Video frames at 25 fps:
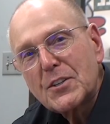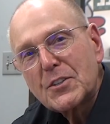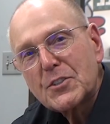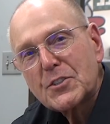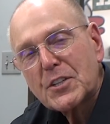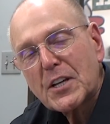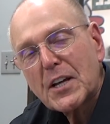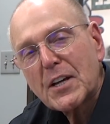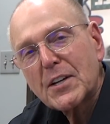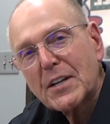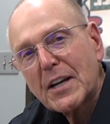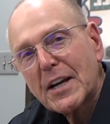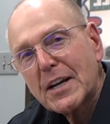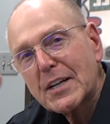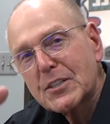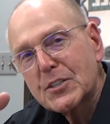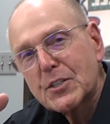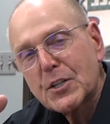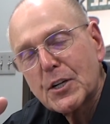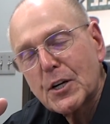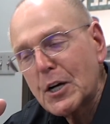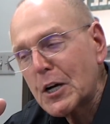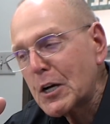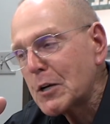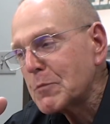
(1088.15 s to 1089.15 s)
See you next
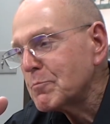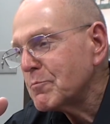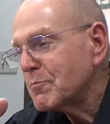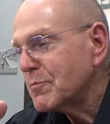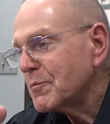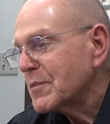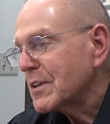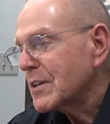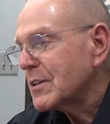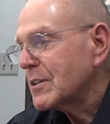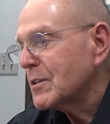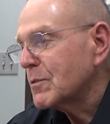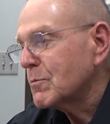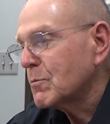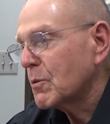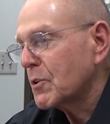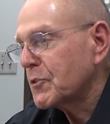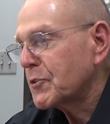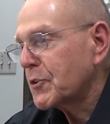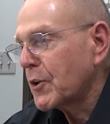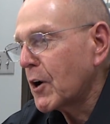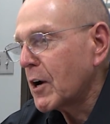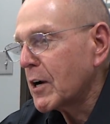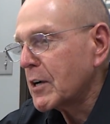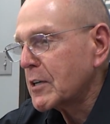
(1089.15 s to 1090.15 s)
time. We'll
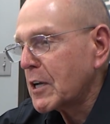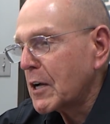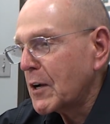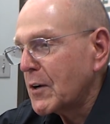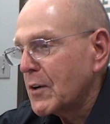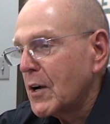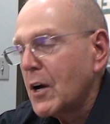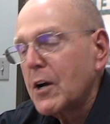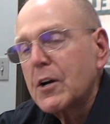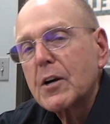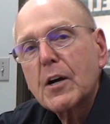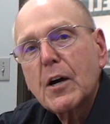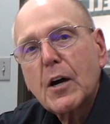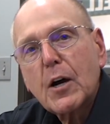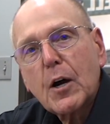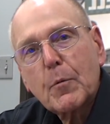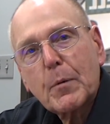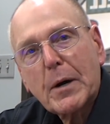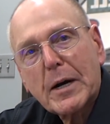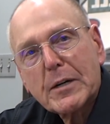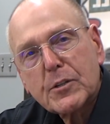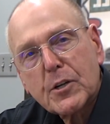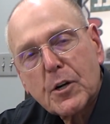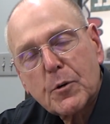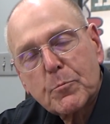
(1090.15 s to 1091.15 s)
talk
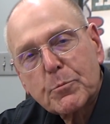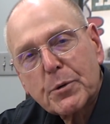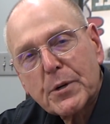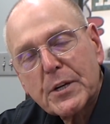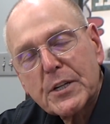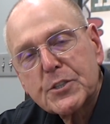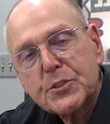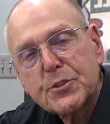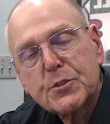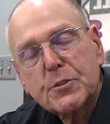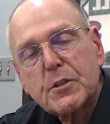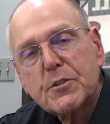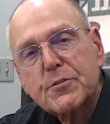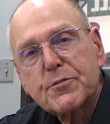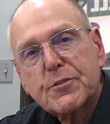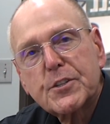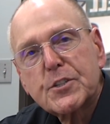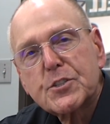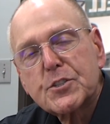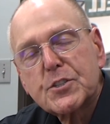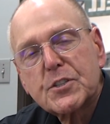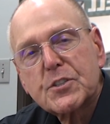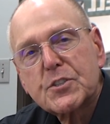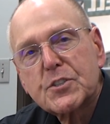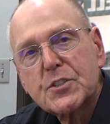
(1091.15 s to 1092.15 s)
about compressor
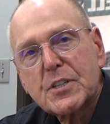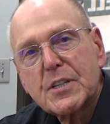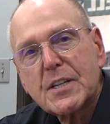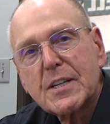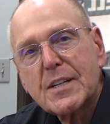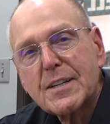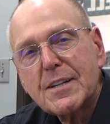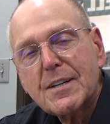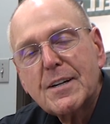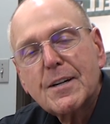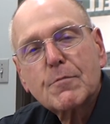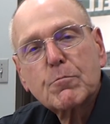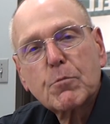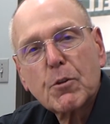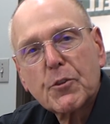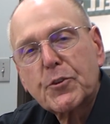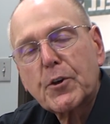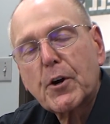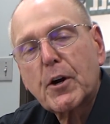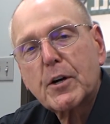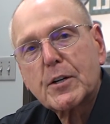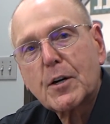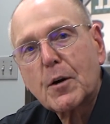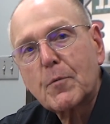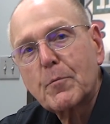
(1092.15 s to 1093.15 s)
efficiency, we'll
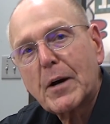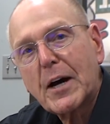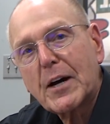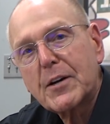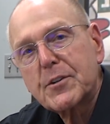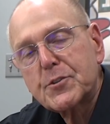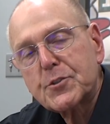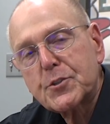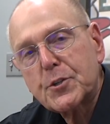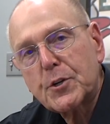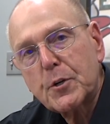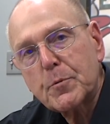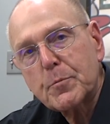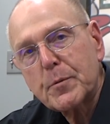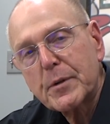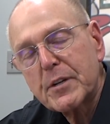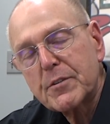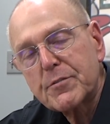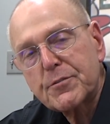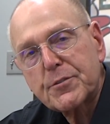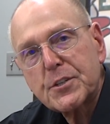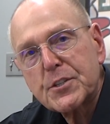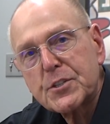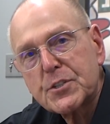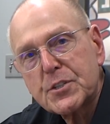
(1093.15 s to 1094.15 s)
talk about turbine
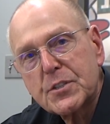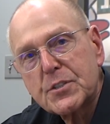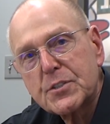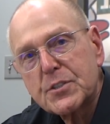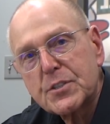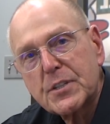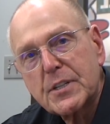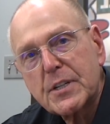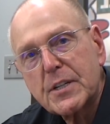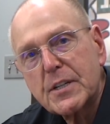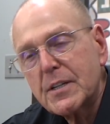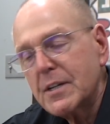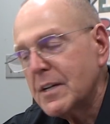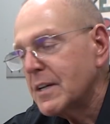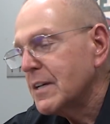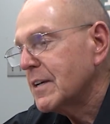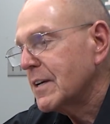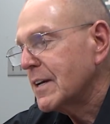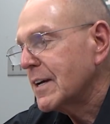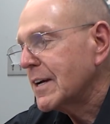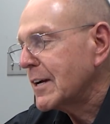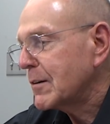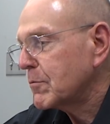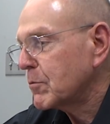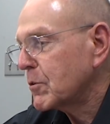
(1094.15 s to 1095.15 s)
efficiency,
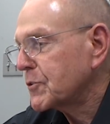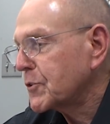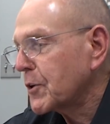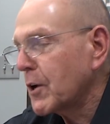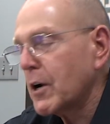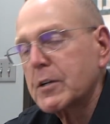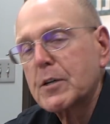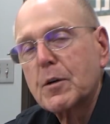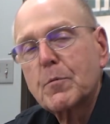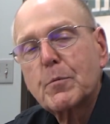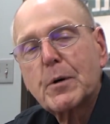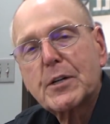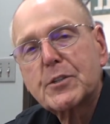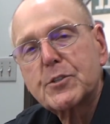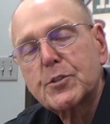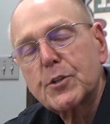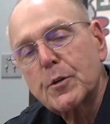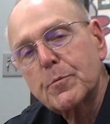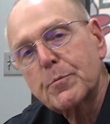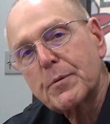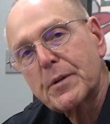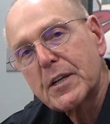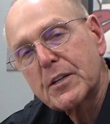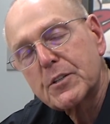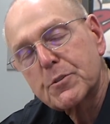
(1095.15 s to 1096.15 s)
and we'll talk about
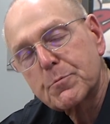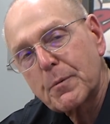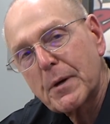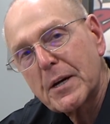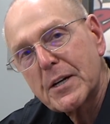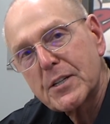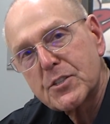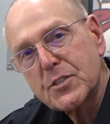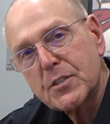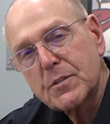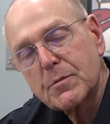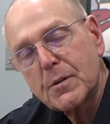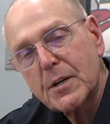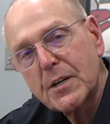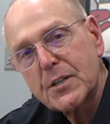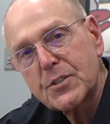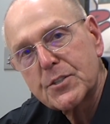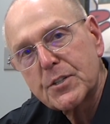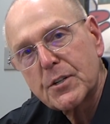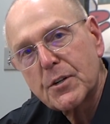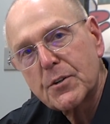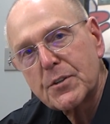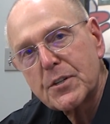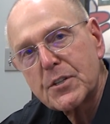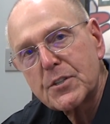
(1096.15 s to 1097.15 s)
turbine expansion
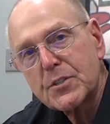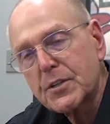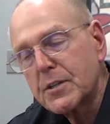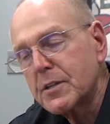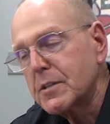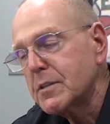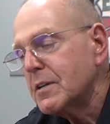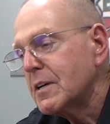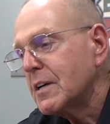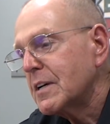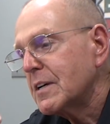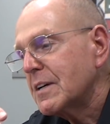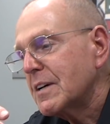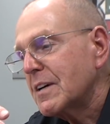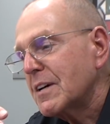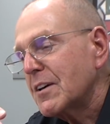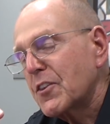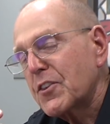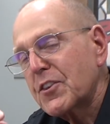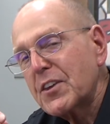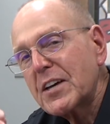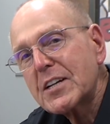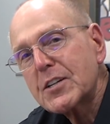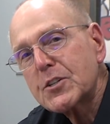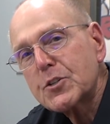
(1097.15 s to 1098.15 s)
ratio. These are
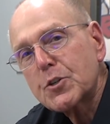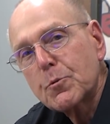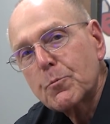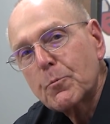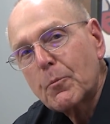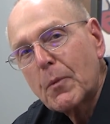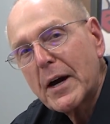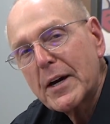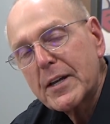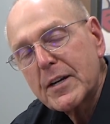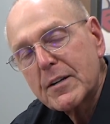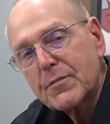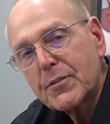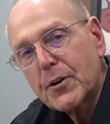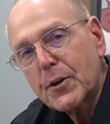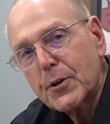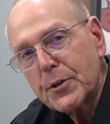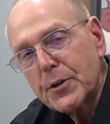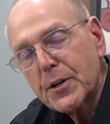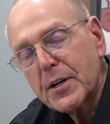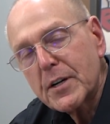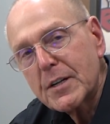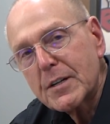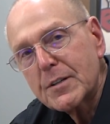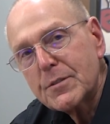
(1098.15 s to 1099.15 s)
things you might have
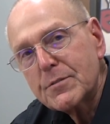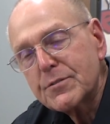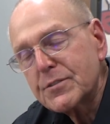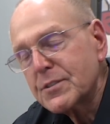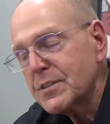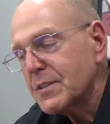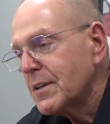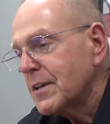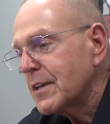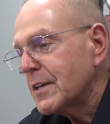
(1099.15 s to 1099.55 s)
heard of,